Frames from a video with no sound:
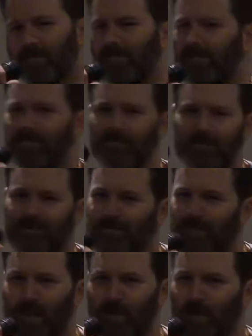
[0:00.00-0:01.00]

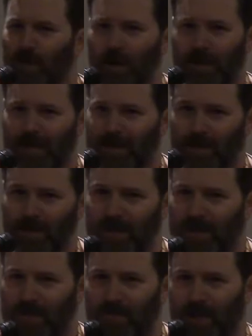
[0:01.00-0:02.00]
it was hardly something
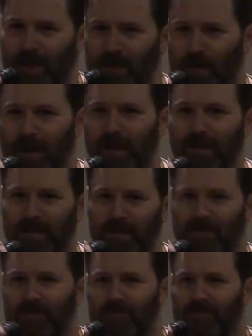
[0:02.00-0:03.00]
to complain about, you know.